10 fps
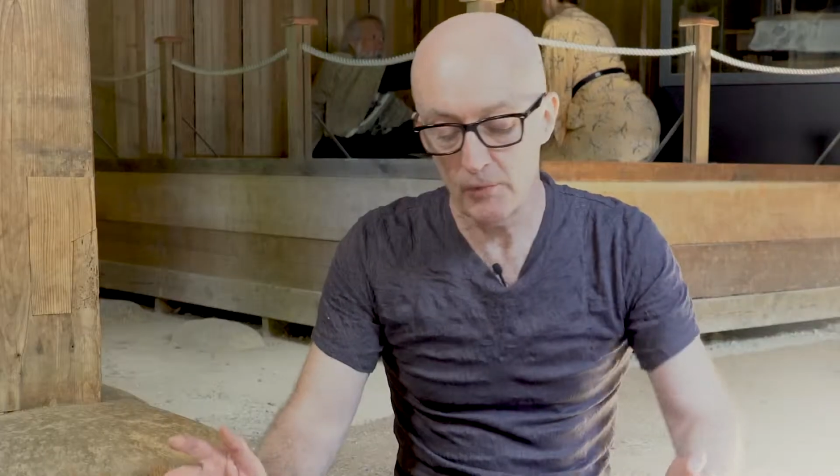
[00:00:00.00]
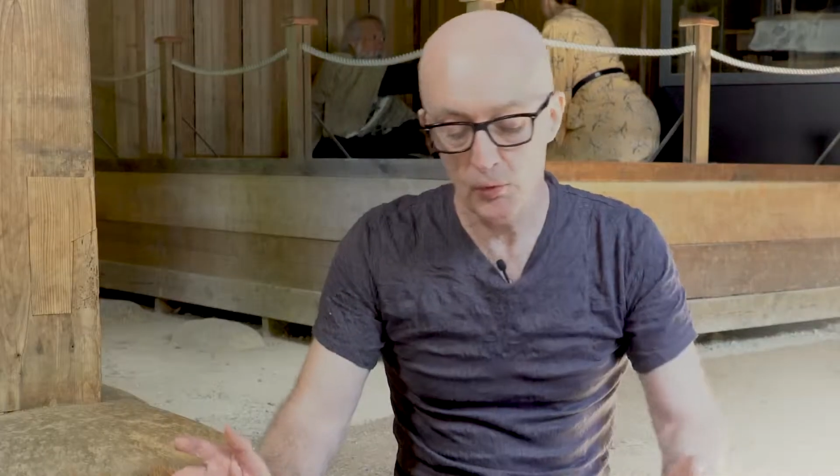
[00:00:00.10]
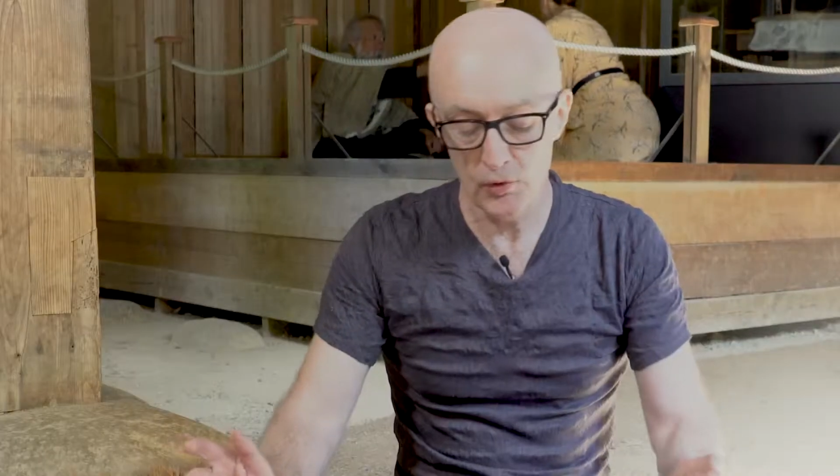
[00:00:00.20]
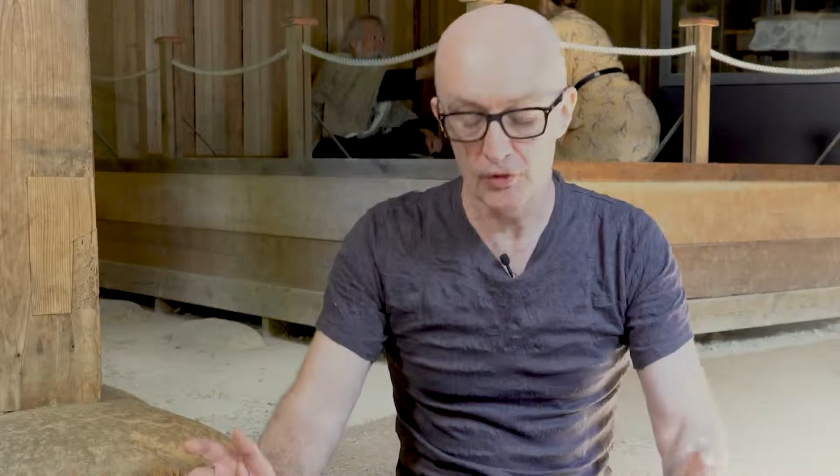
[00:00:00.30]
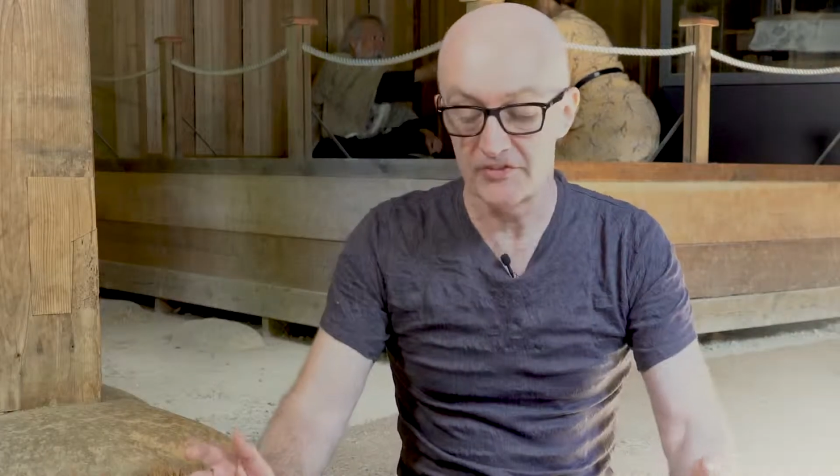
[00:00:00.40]
the
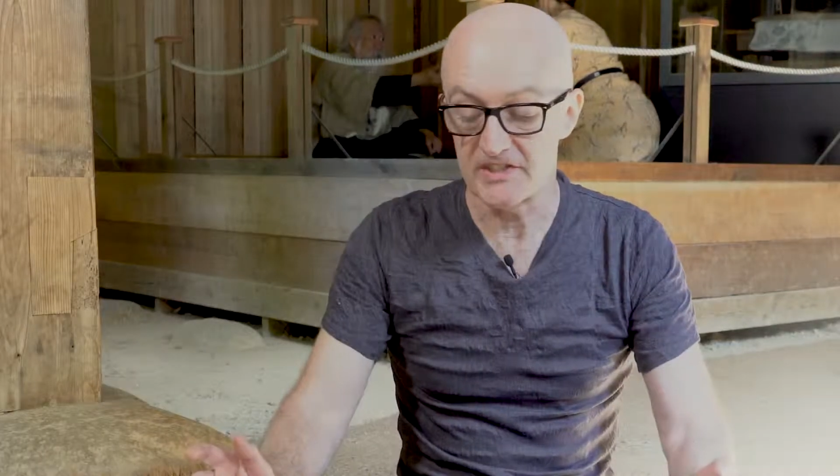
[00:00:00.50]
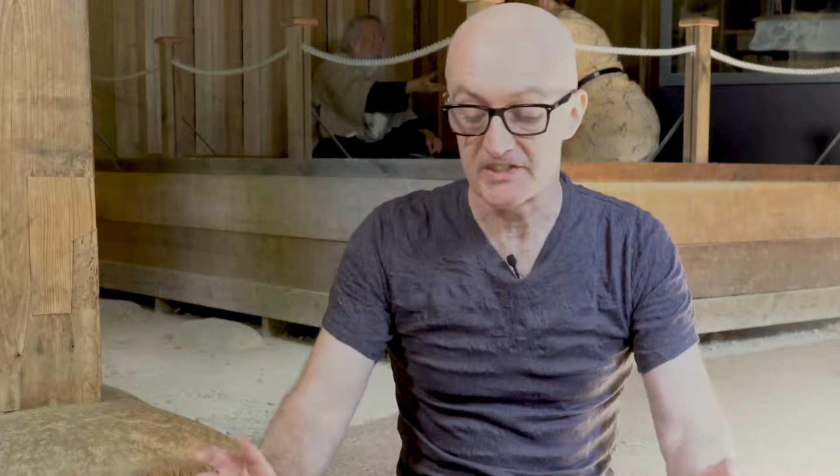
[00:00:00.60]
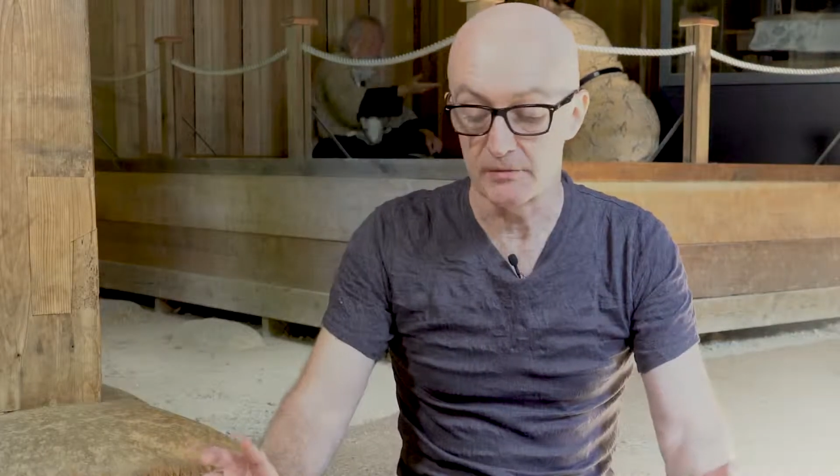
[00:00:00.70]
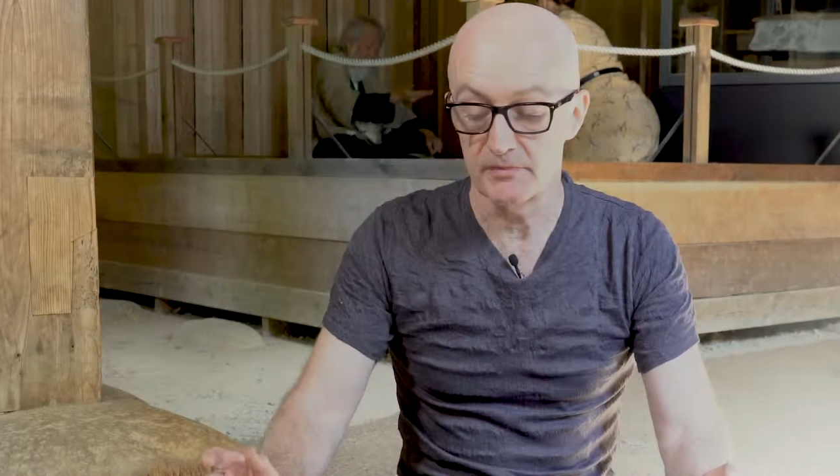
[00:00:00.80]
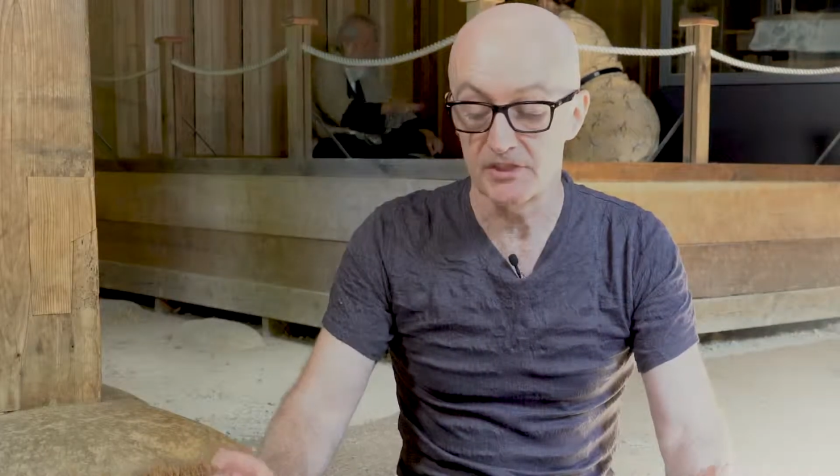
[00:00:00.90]
Warlord
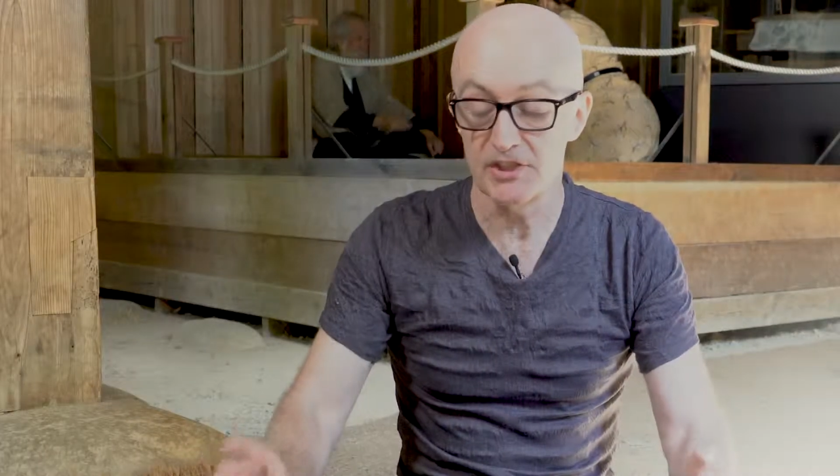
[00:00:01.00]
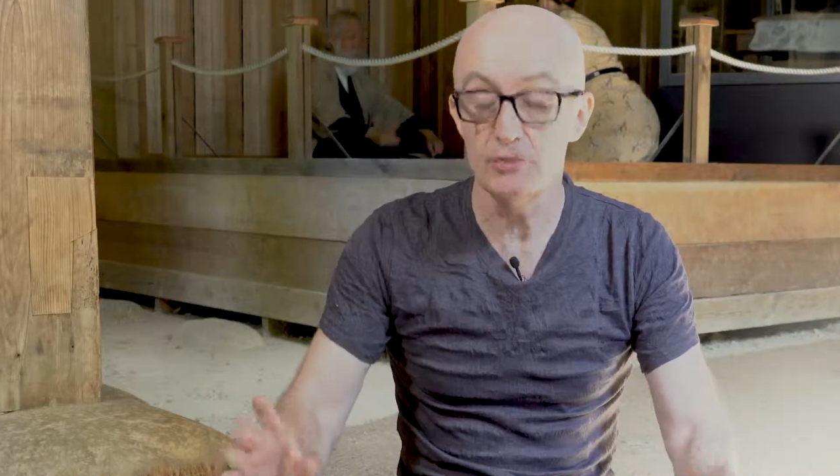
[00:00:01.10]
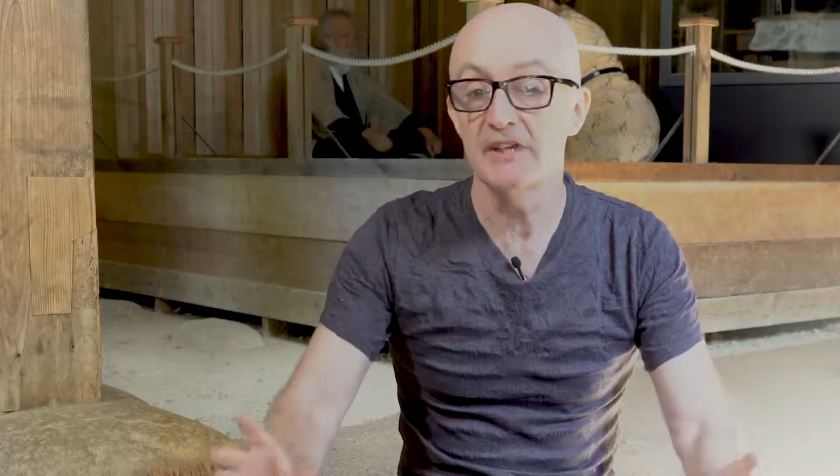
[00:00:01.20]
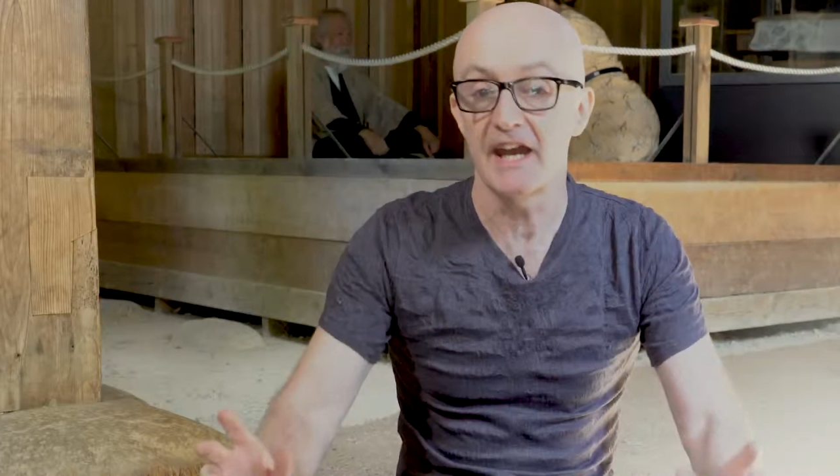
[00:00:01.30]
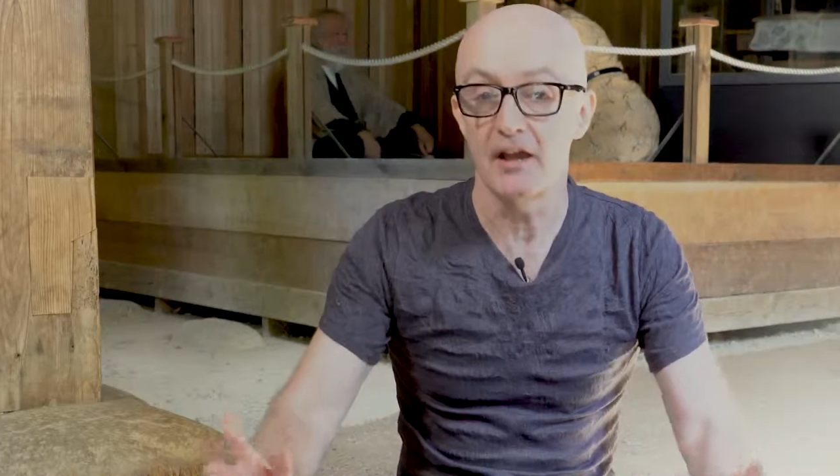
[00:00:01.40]
system,
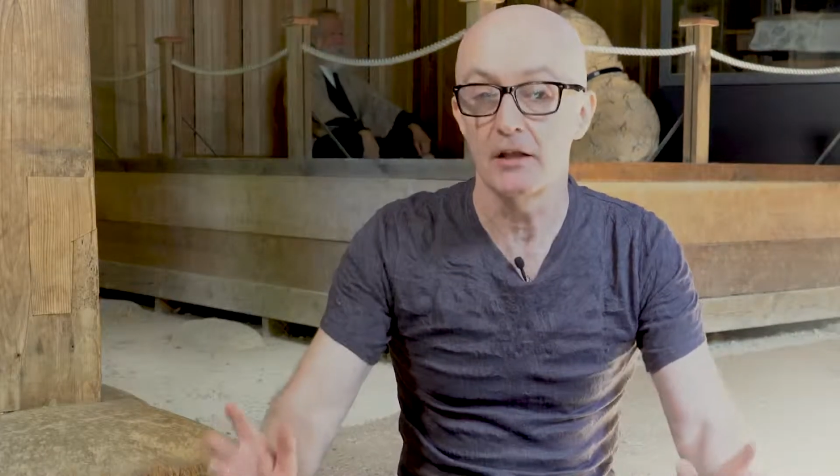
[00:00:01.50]
you get a